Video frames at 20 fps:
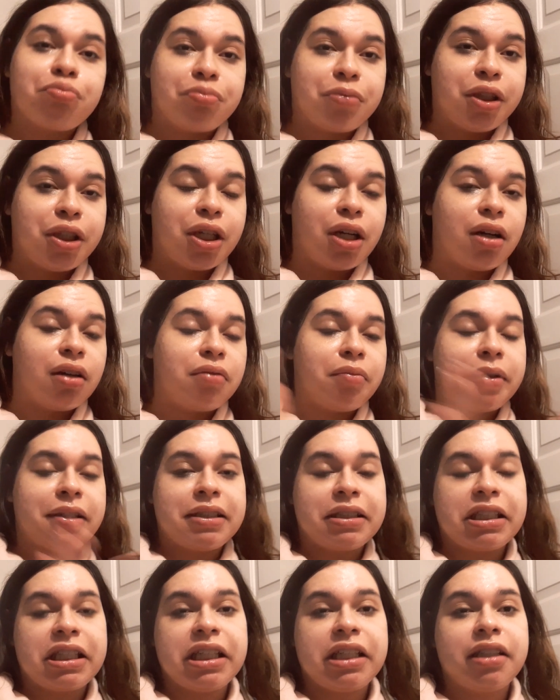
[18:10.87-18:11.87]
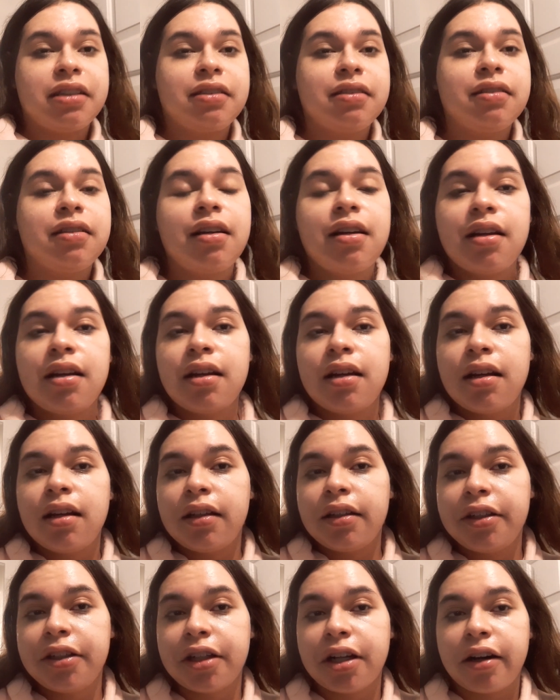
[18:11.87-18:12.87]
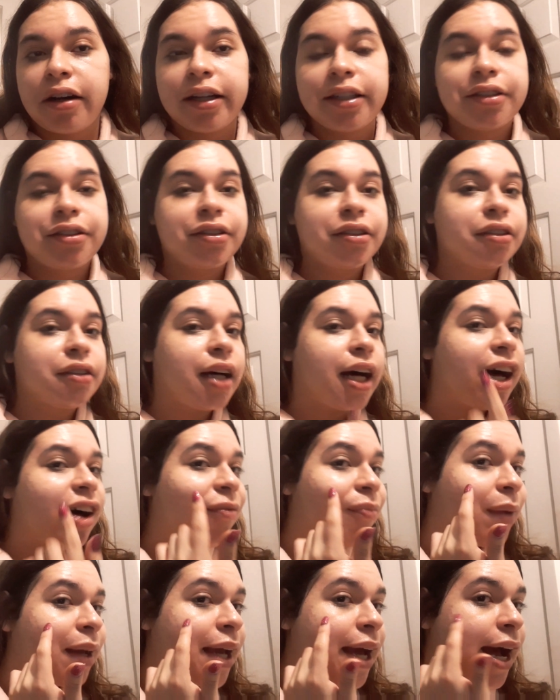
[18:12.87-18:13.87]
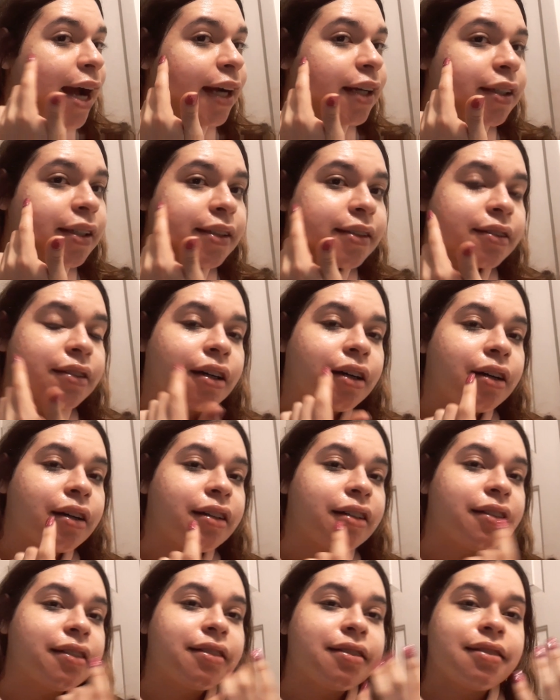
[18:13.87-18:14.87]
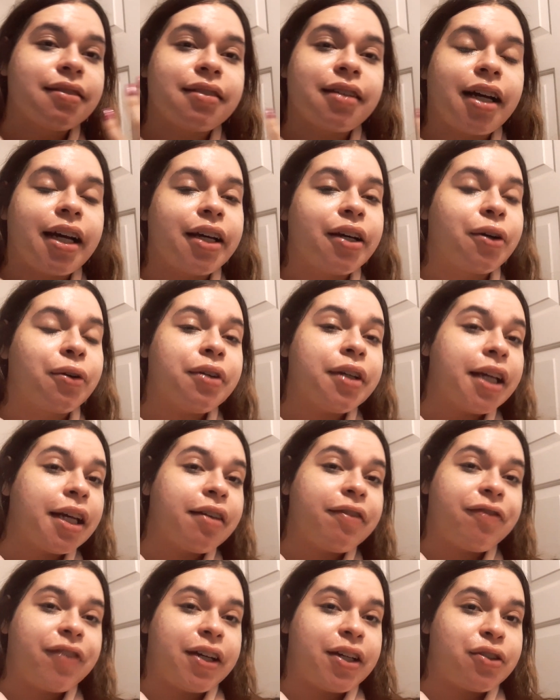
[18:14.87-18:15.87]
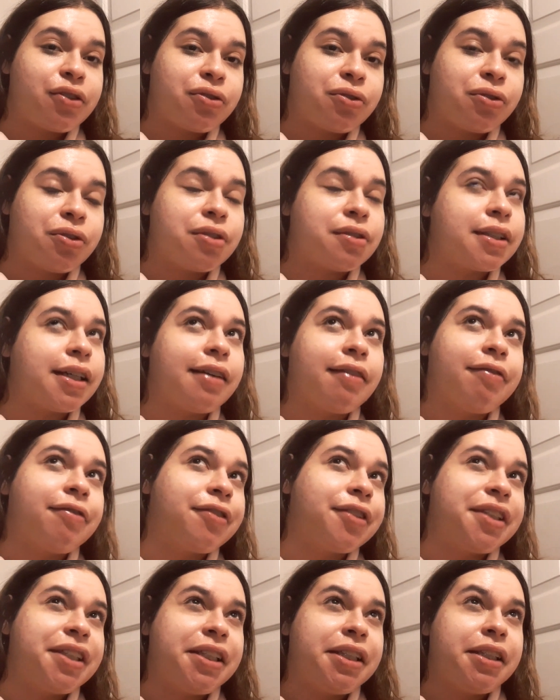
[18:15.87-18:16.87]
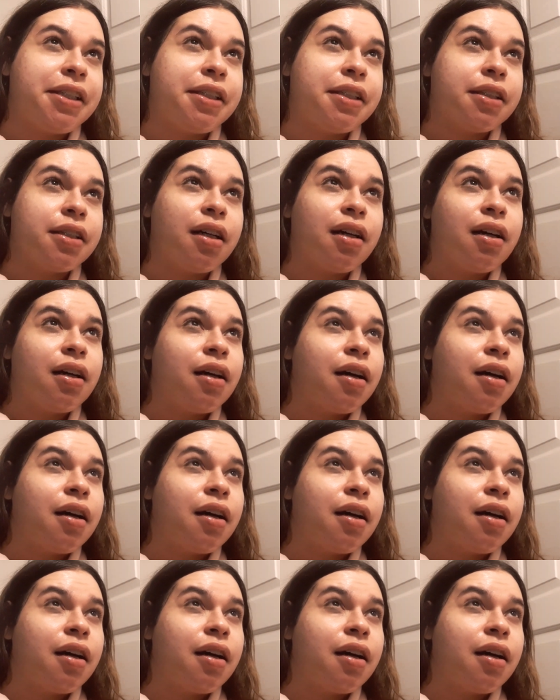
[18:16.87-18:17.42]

My skin, I still have my acne scars. I go to get facials every